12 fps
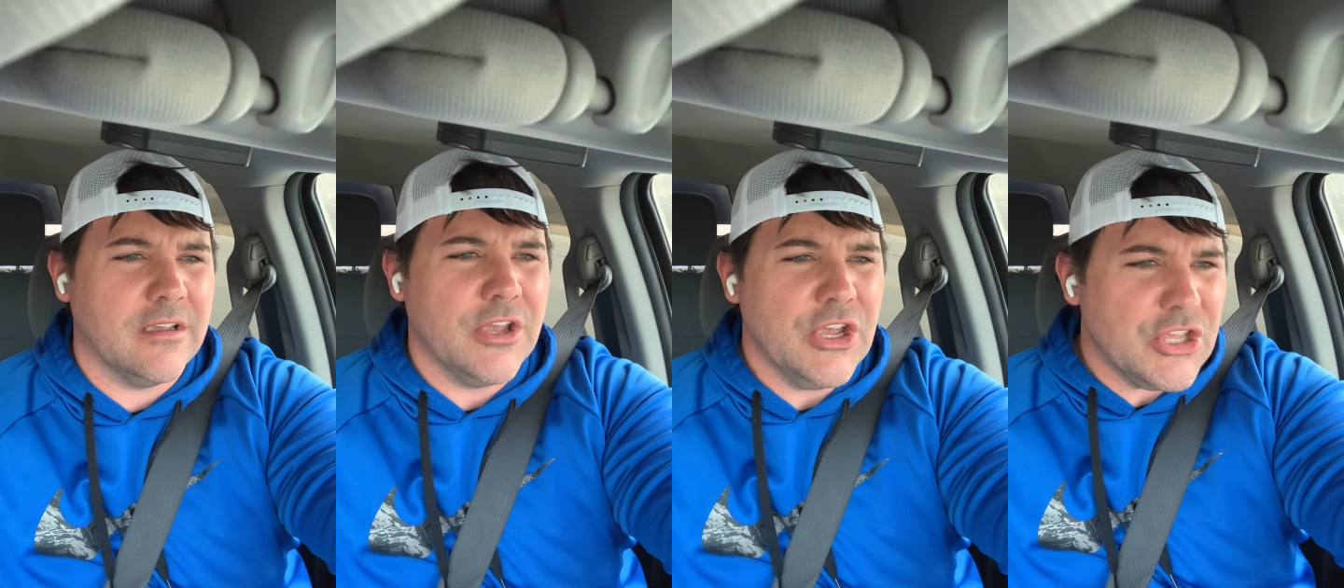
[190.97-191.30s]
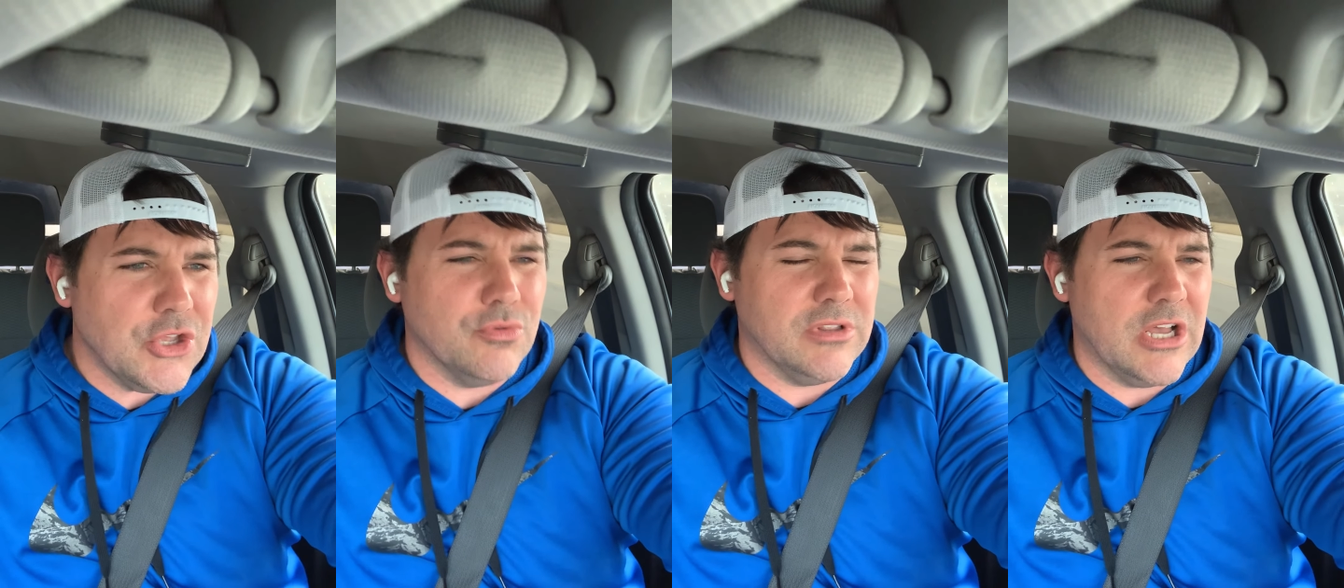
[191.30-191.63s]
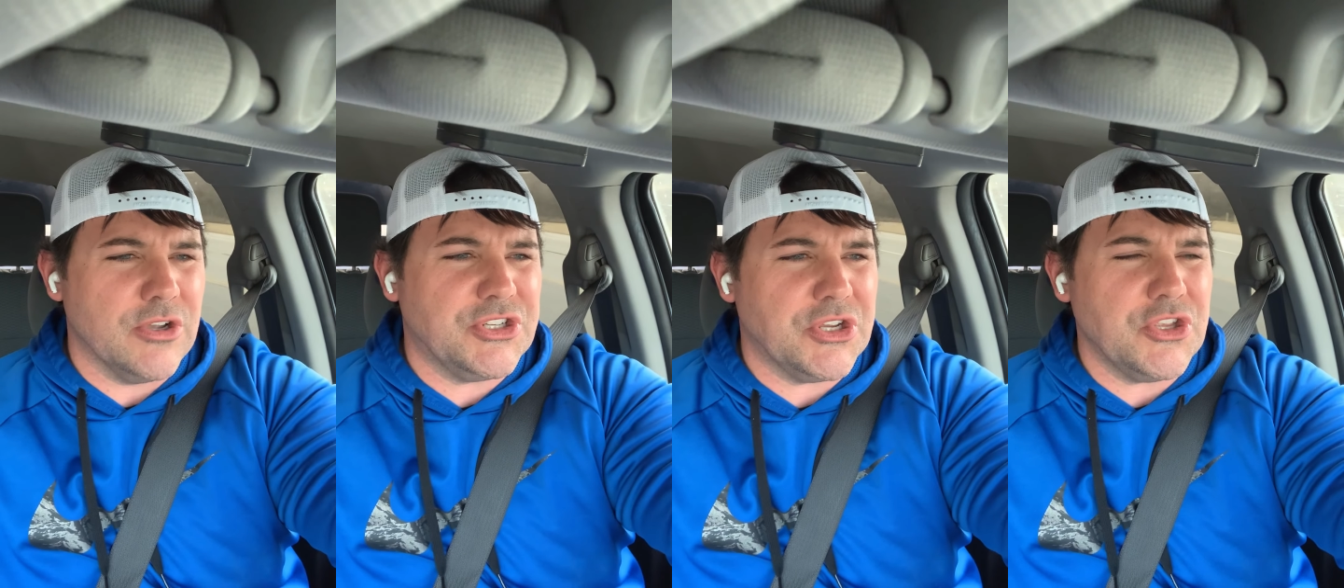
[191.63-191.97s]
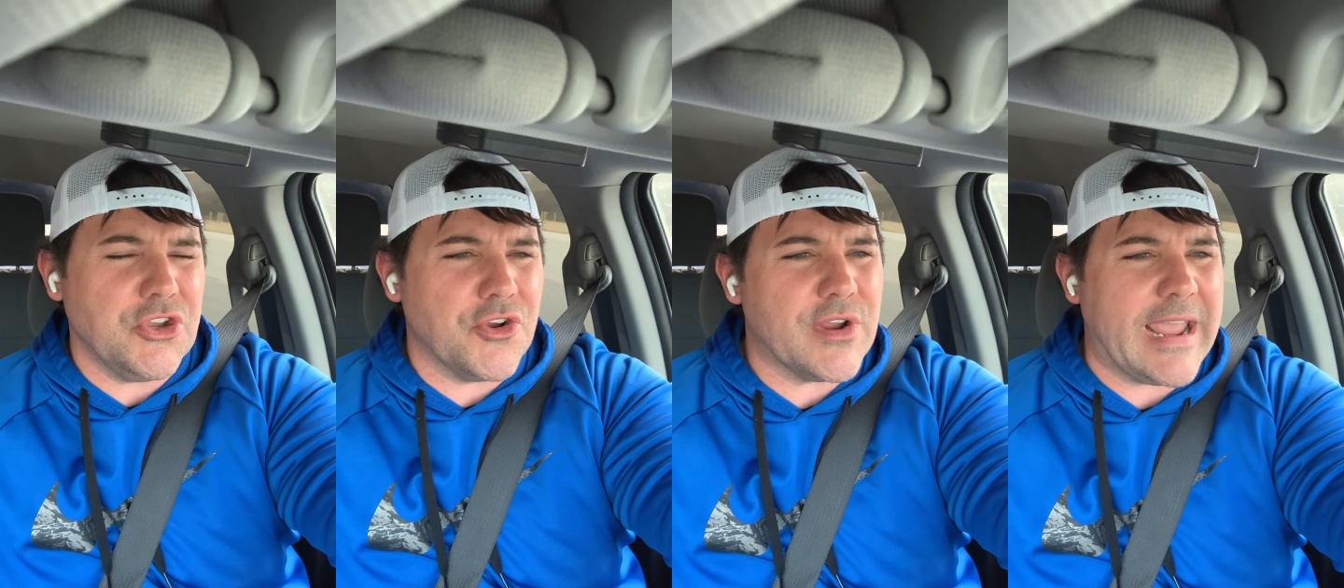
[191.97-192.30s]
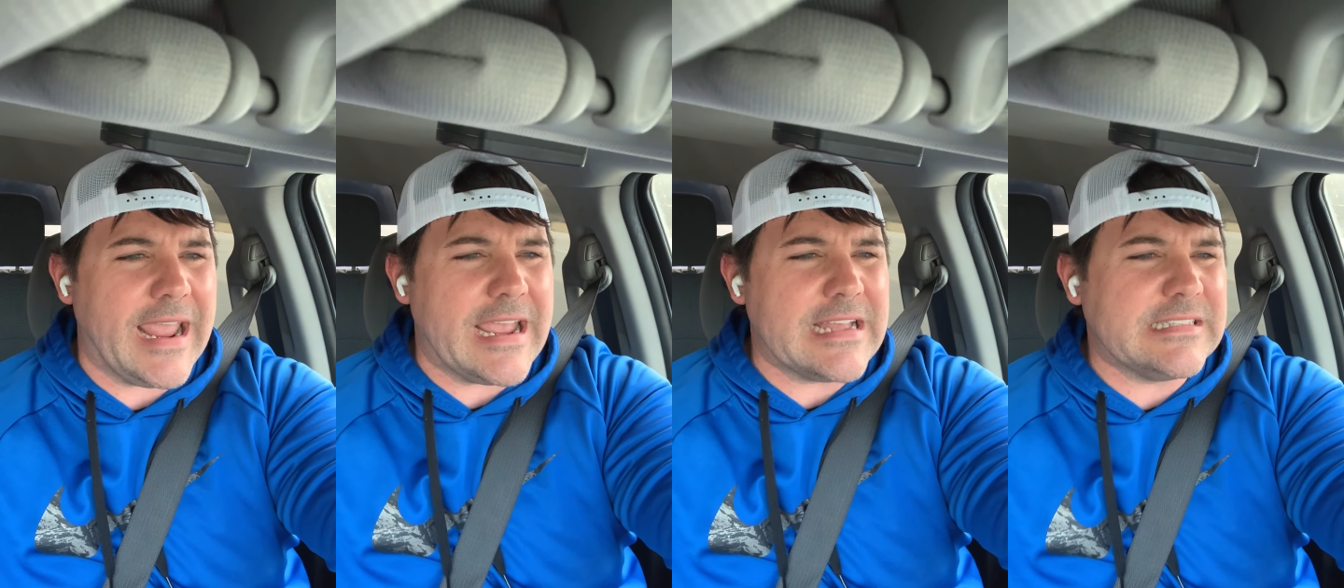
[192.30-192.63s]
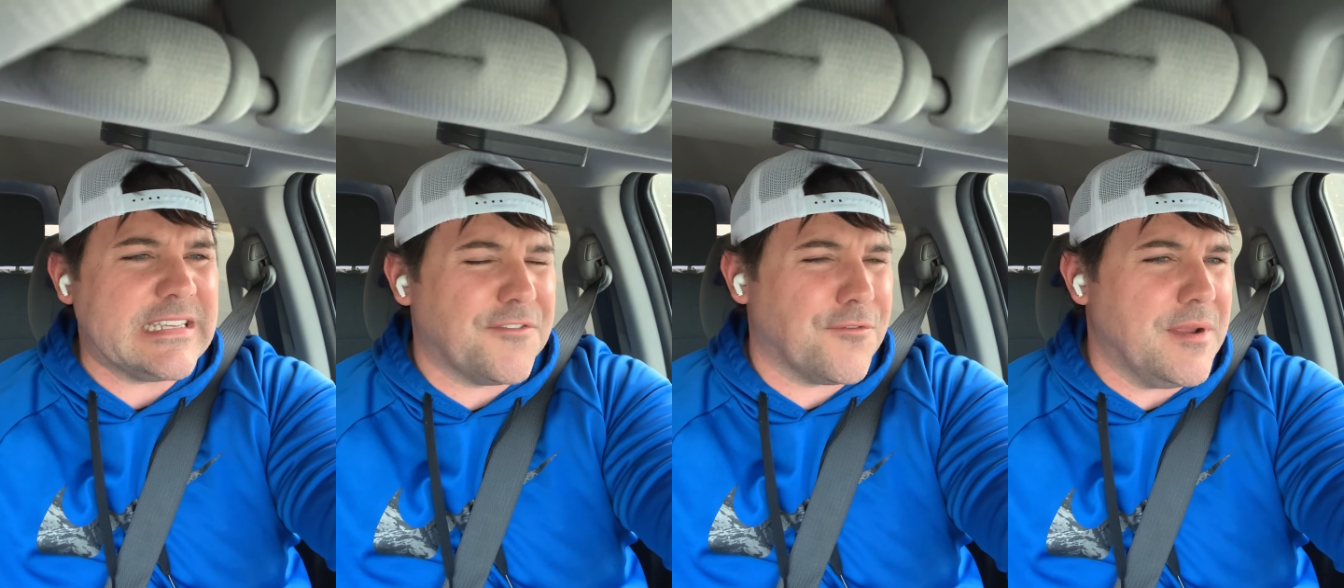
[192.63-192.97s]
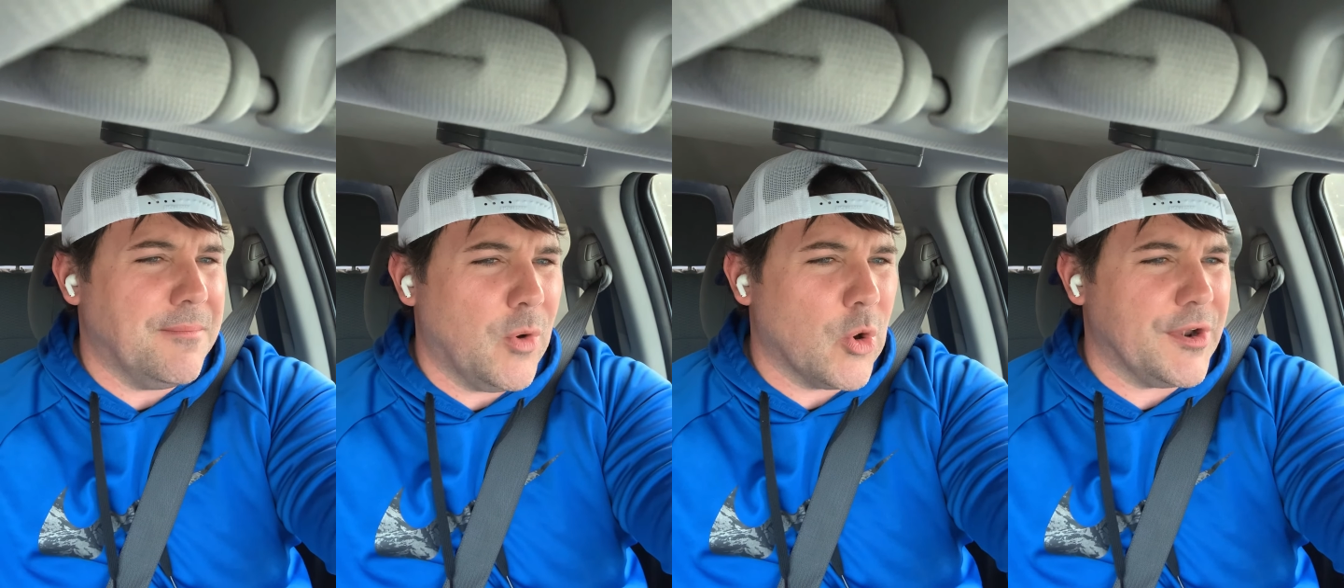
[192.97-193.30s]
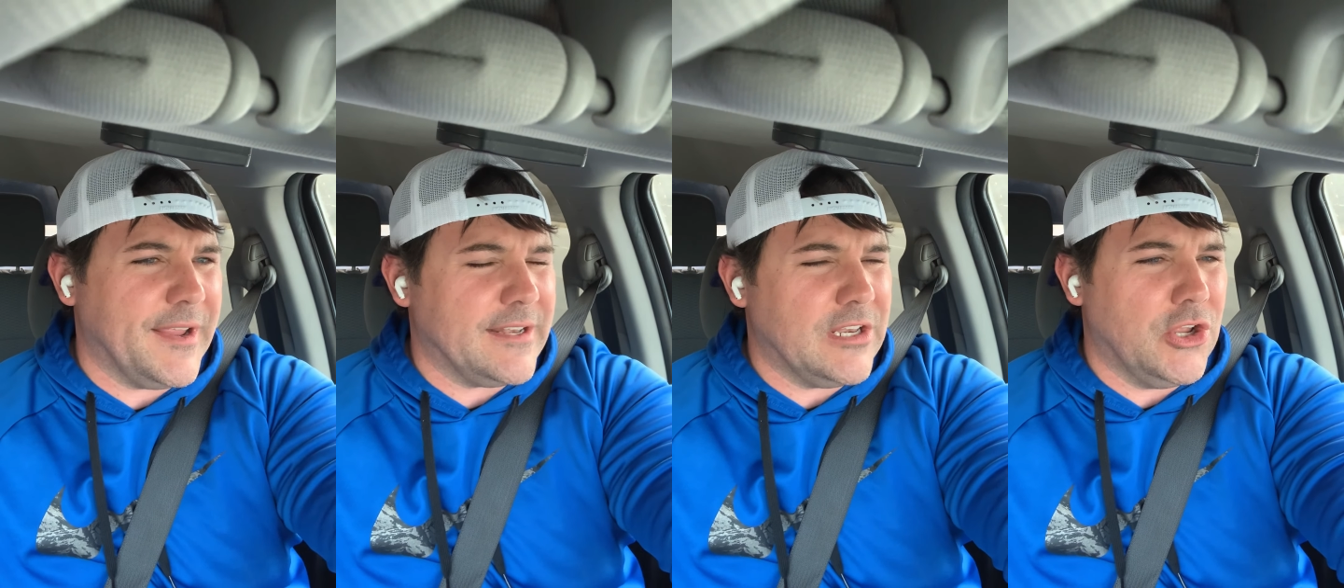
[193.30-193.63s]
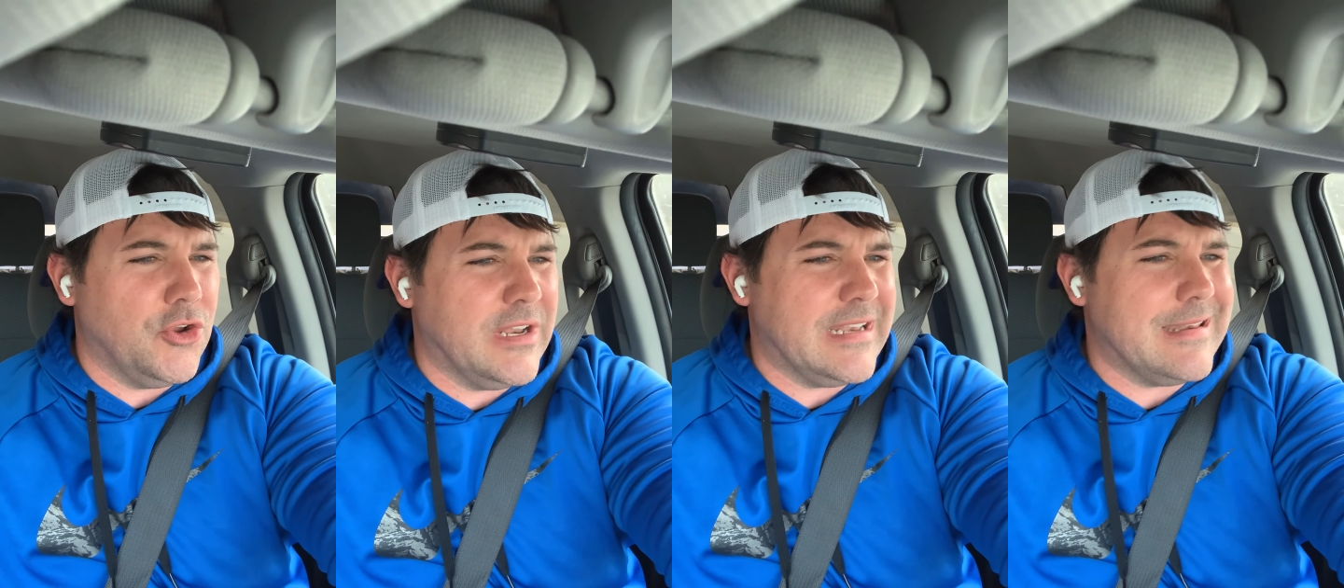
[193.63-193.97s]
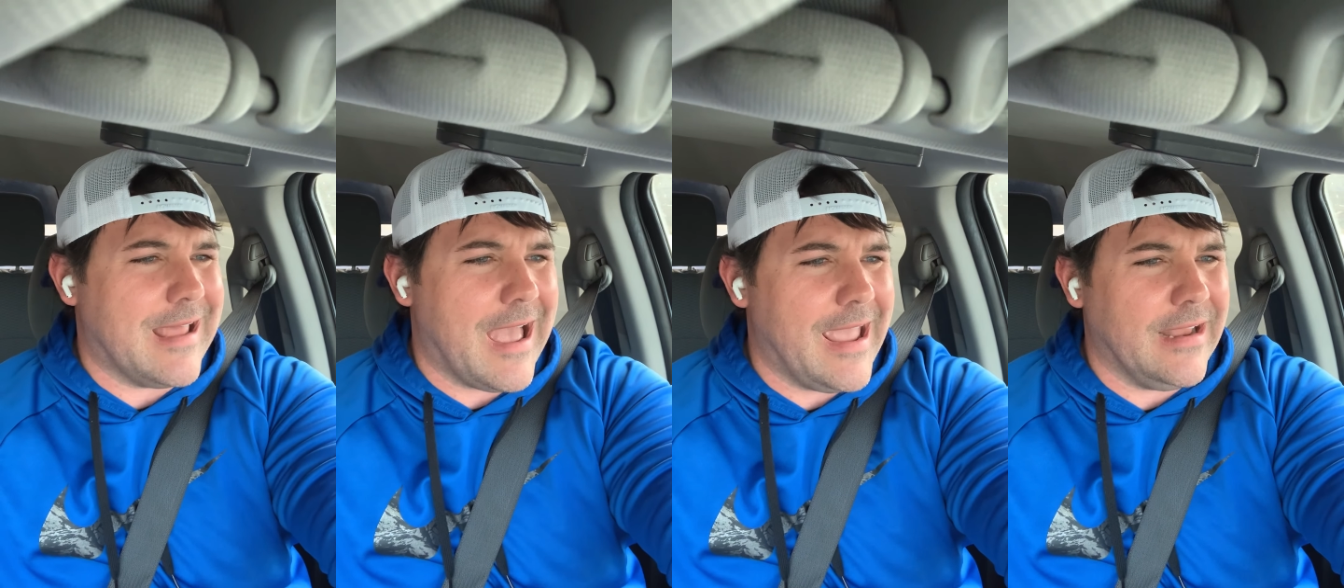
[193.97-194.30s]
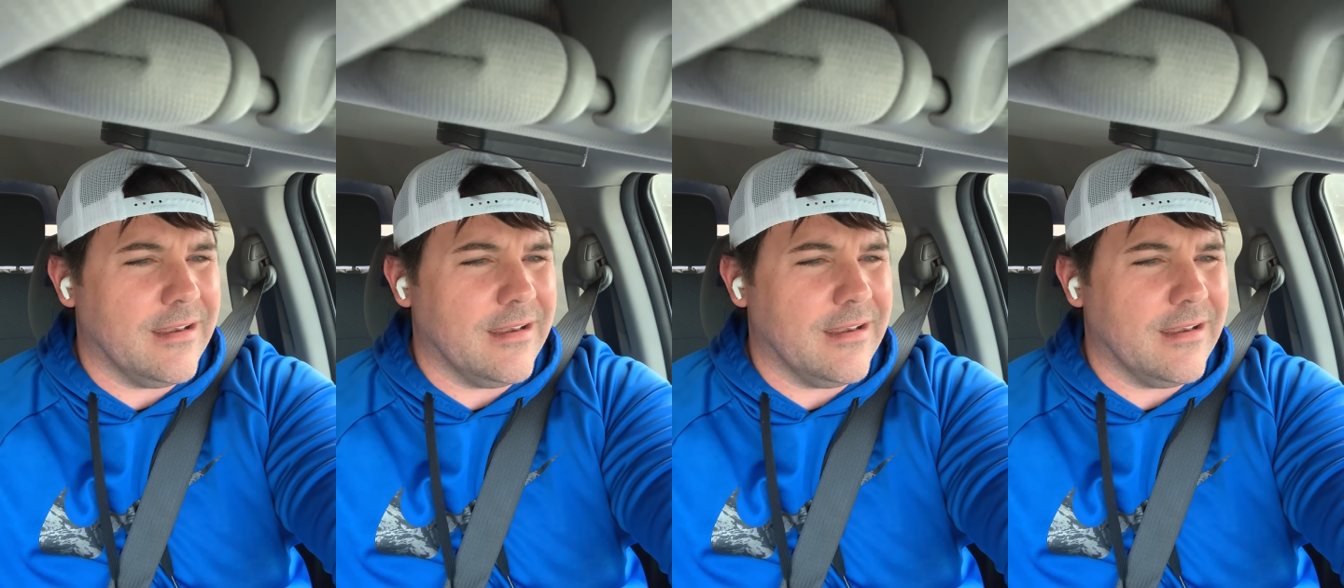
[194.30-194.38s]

You lotion your hands every morning, noon, and night.